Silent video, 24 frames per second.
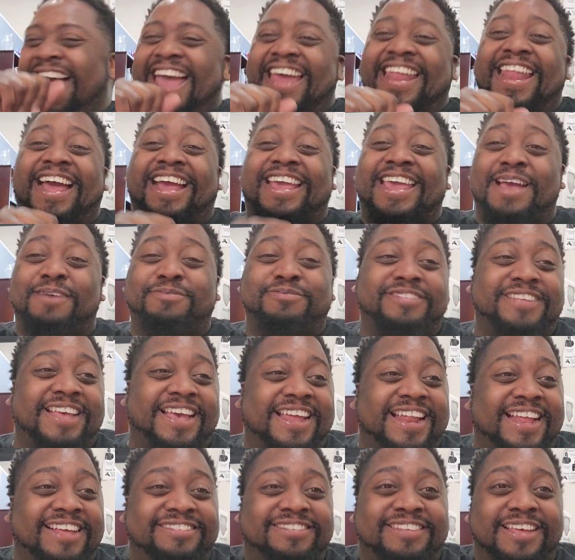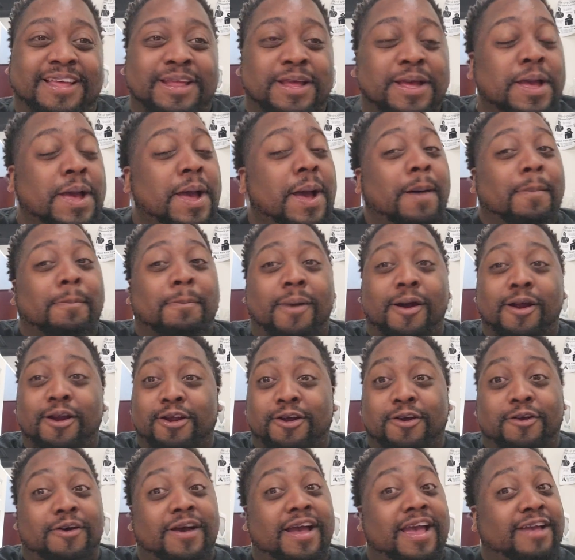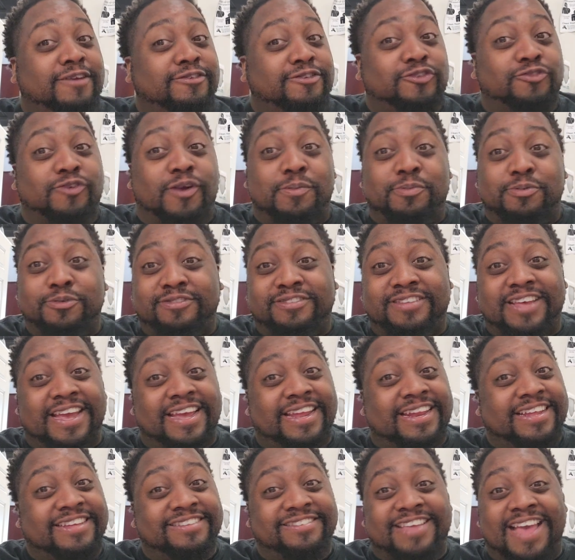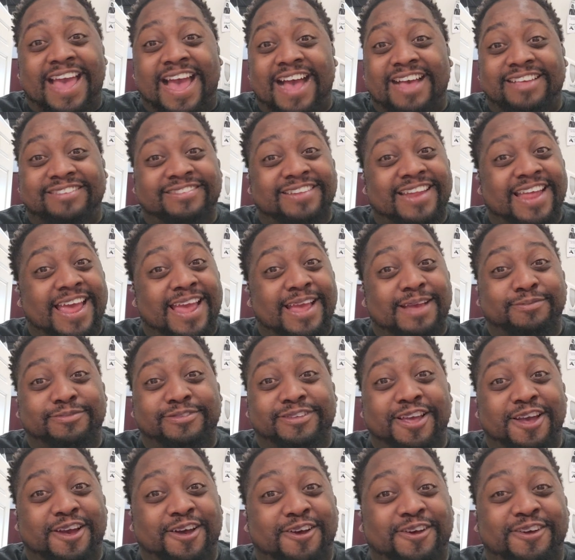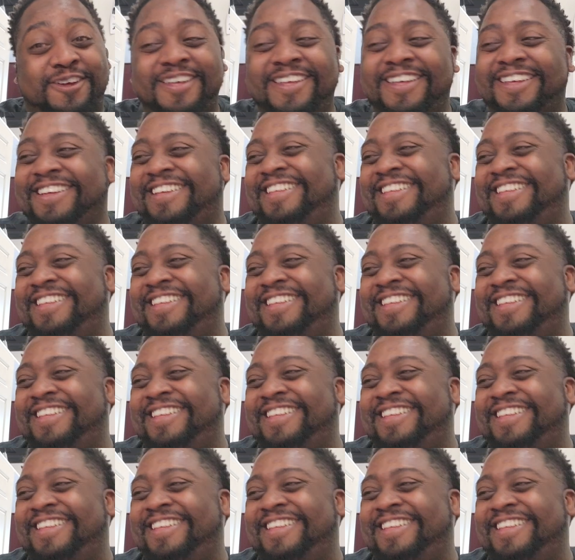And I kept saying, I said, Mark going to have trouble saying these guys' names, y'all.